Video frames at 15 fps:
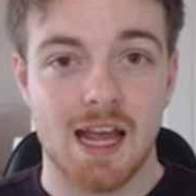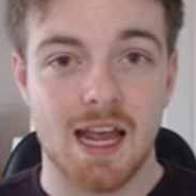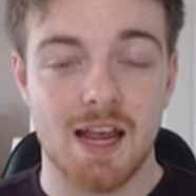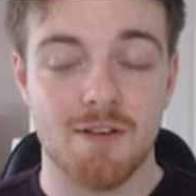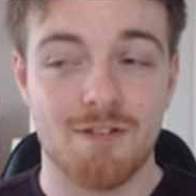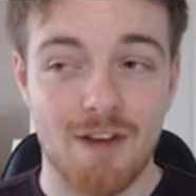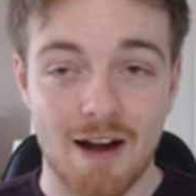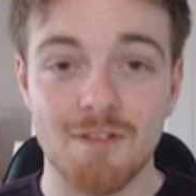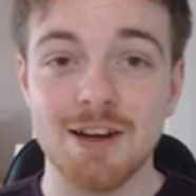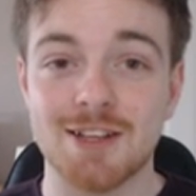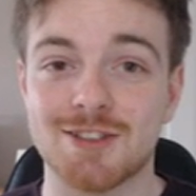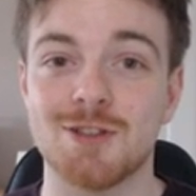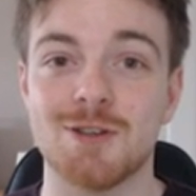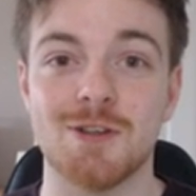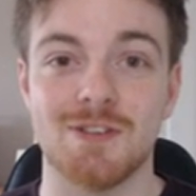uh, very
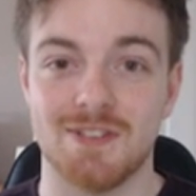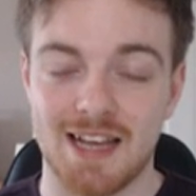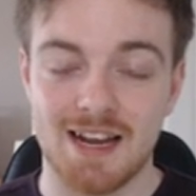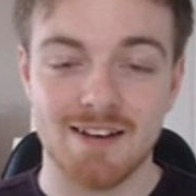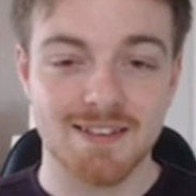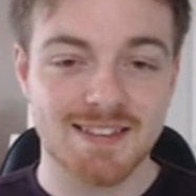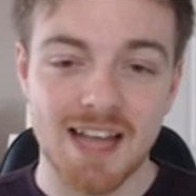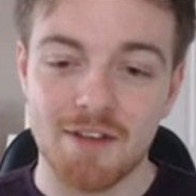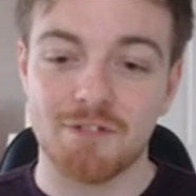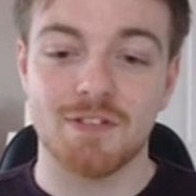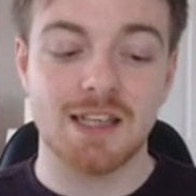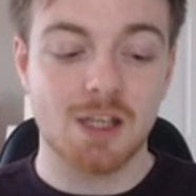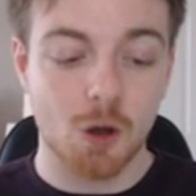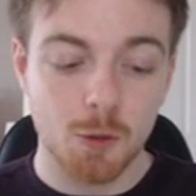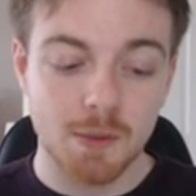soon. They are
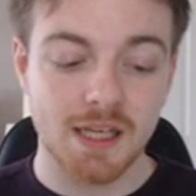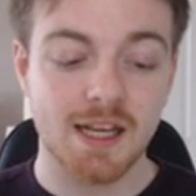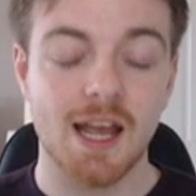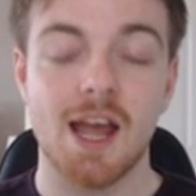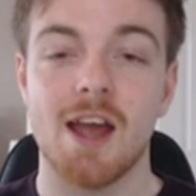definitely coming